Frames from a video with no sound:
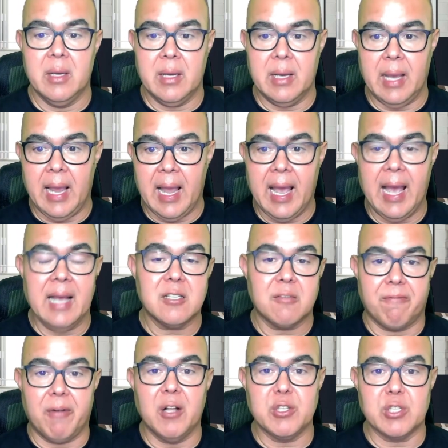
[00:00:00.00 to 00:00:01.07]
has
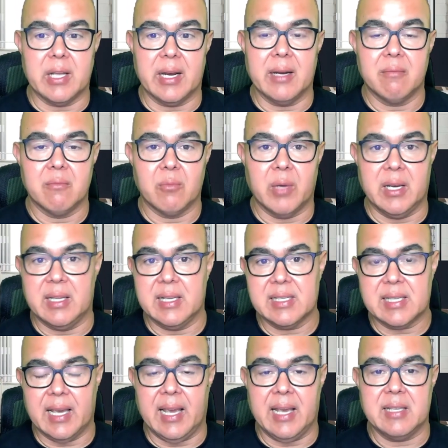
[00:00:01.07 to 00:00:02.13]
funds in it. In this
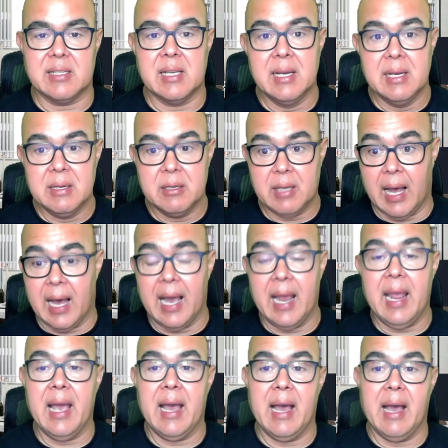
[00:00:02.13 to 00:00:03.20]
case,
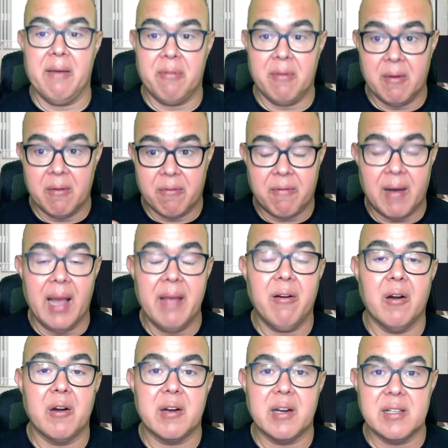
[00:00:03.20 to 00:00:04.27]
I have
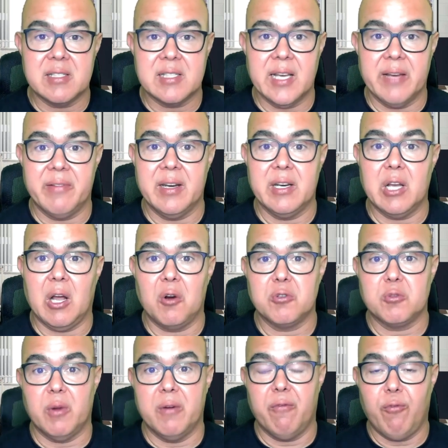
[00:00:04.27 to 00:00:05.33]

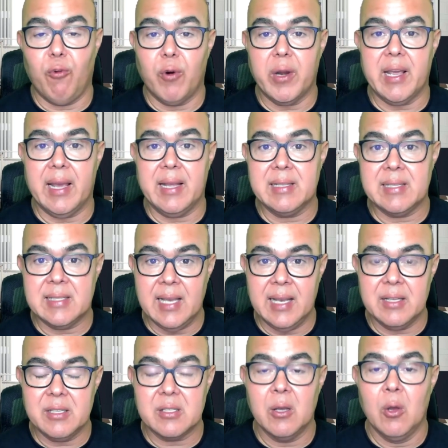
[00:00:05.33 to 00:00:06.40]

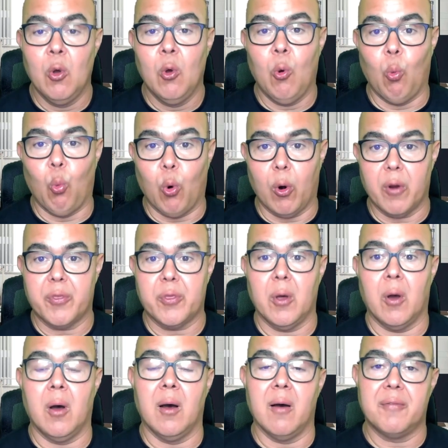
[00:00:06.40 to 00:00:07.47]
$507.48
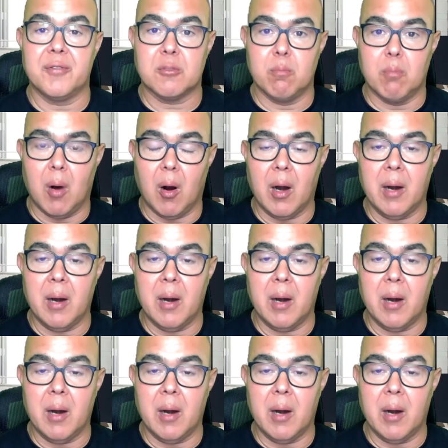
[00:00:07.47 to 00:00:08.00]
worth of Smart